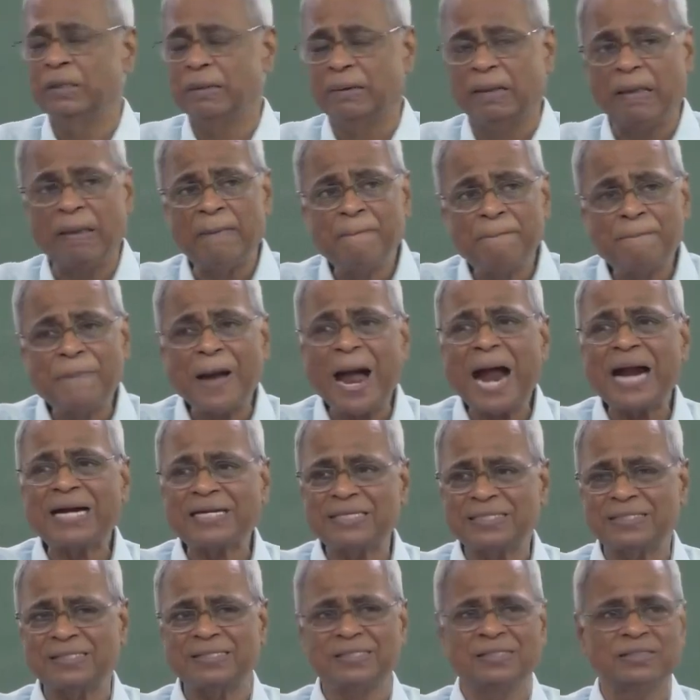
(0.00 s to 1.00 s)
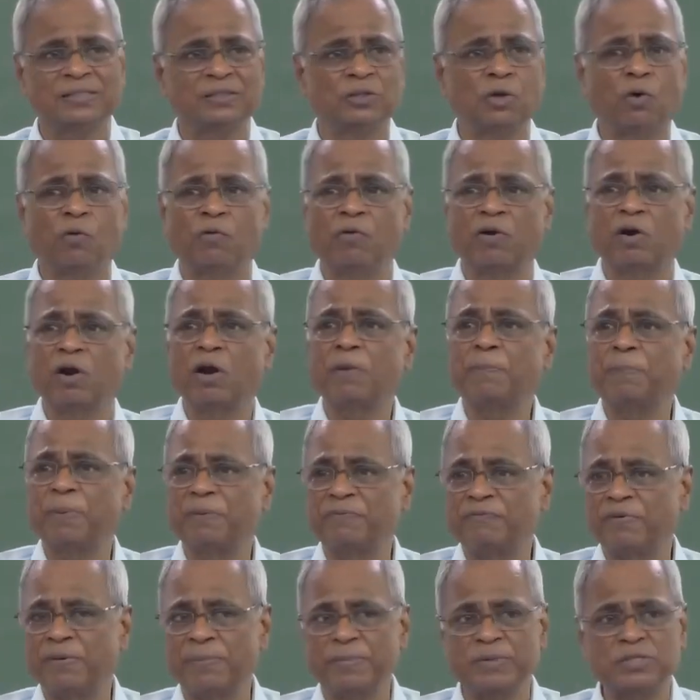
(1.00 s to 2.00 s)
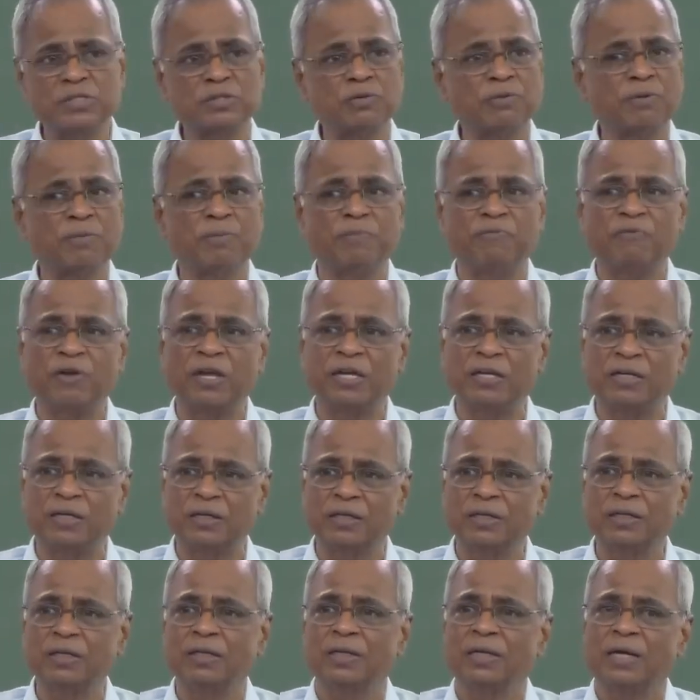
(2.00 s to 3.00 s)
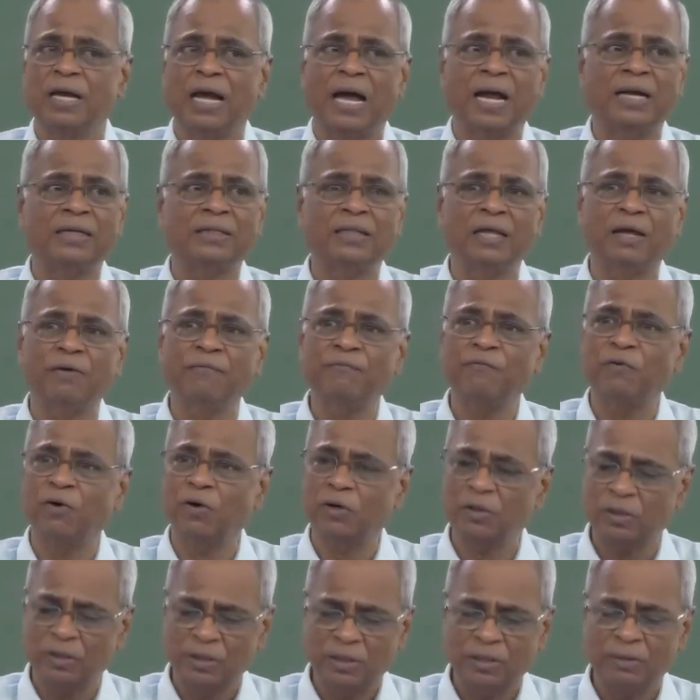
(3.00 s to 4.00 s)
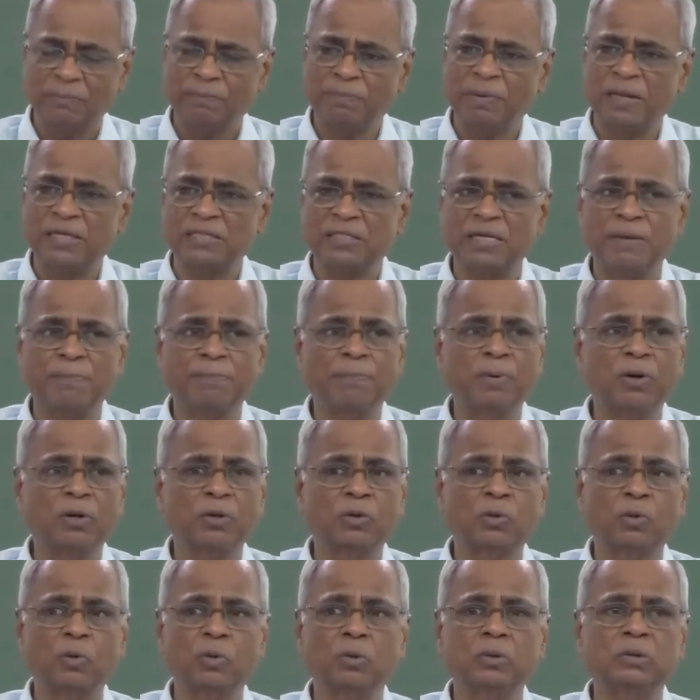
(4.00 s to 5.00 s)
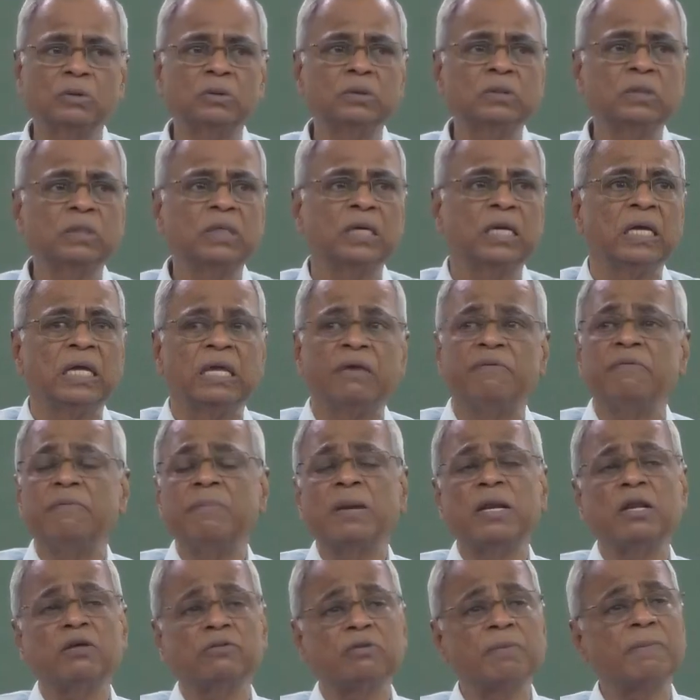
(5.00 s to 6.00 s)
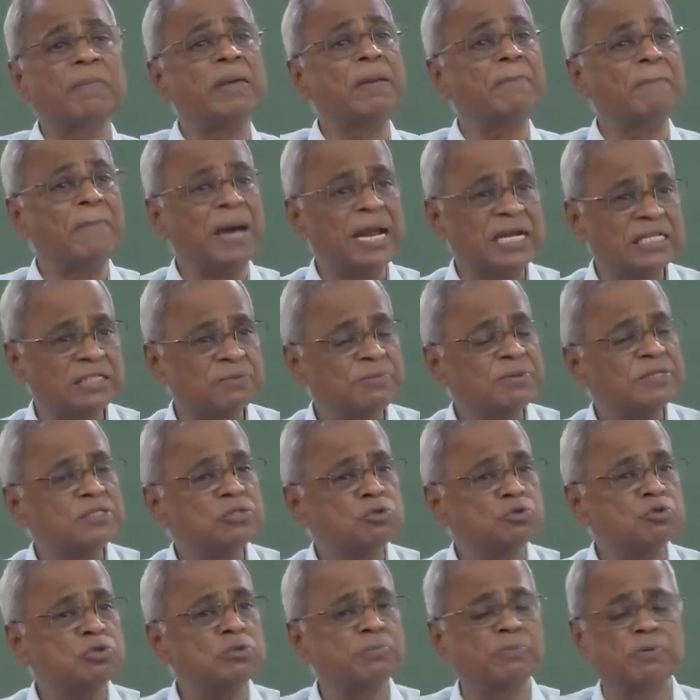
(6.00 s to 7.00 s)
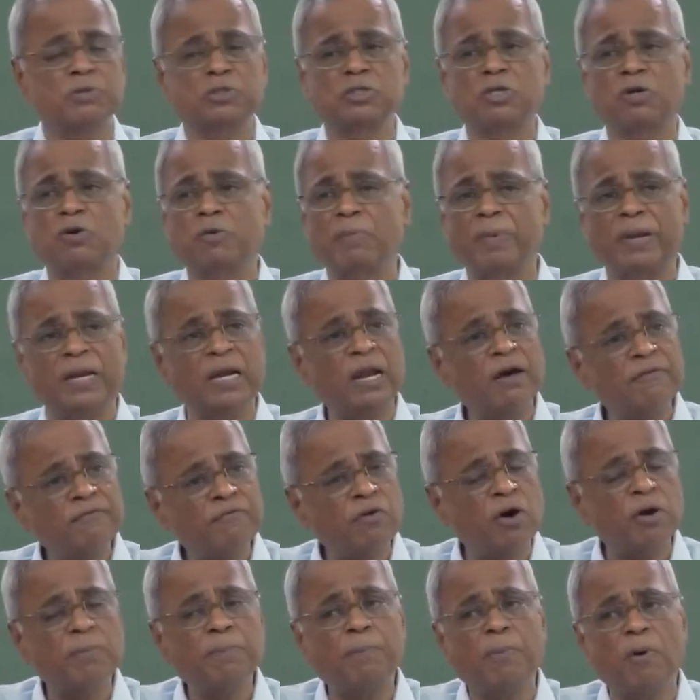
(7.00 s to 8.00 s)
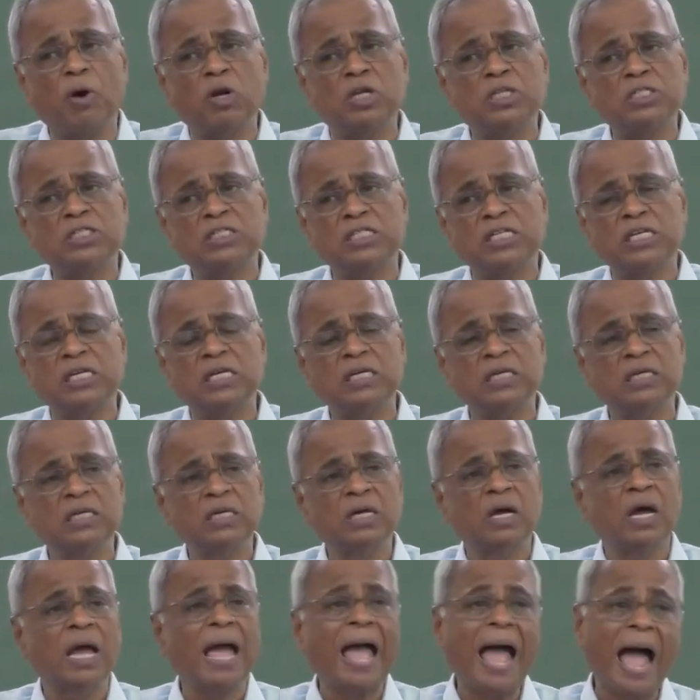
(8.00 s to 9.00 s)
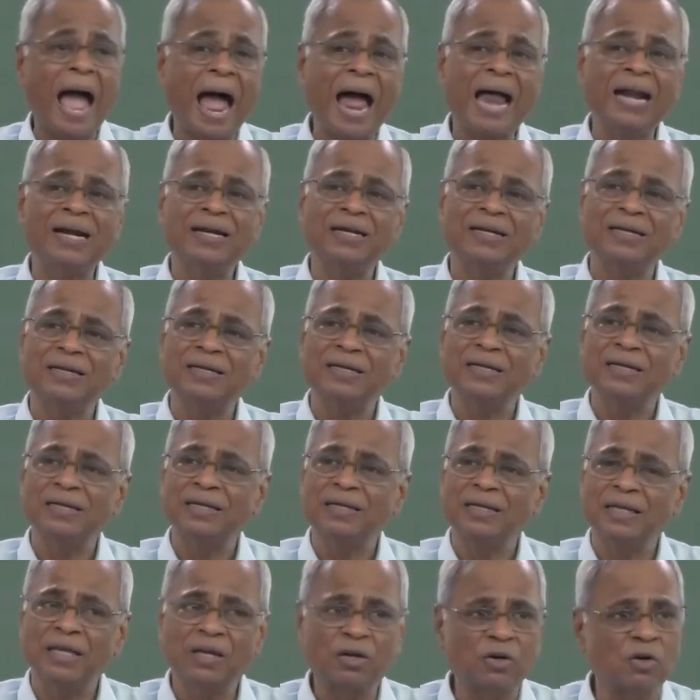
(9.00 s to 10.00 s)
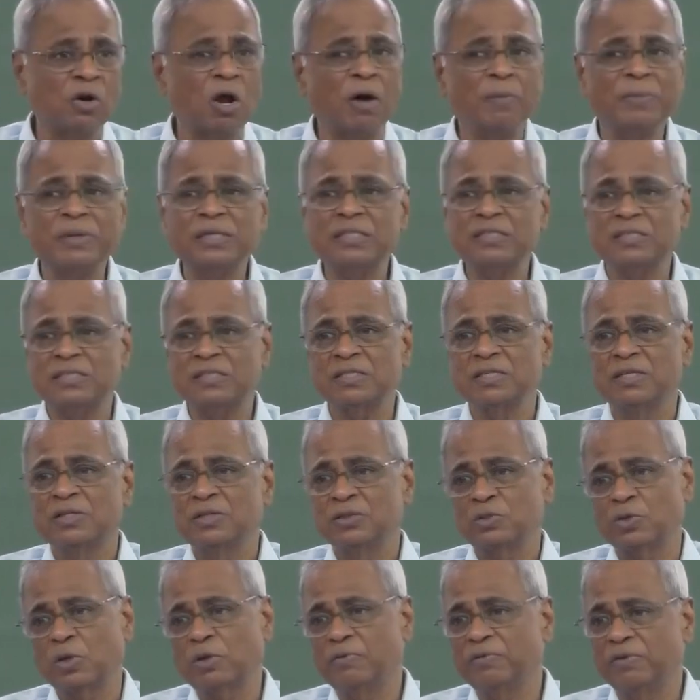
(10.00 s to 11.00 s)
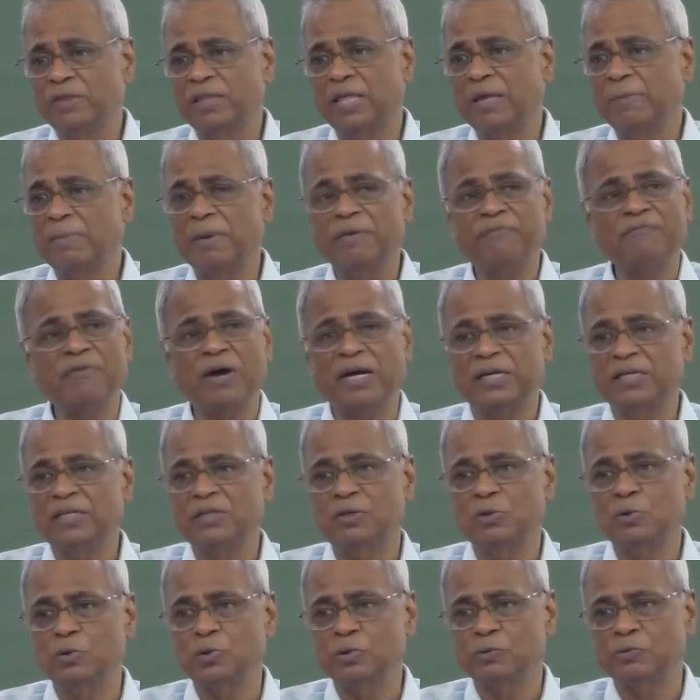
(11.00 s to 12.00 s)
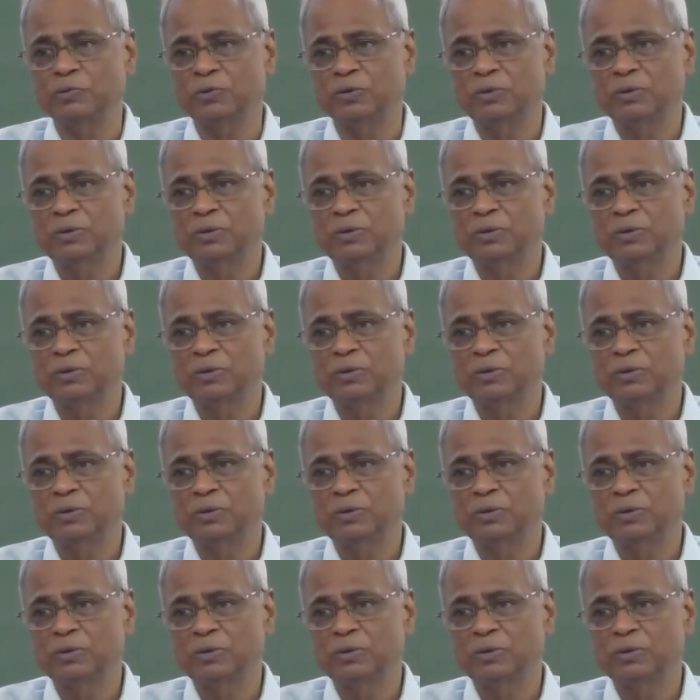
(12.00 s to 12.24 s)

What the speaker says: impacts the overall performance of the vehicle, and therefore plays an important role. Even many of the management students, because there will be enough on policy and economics, so even they may find it useful.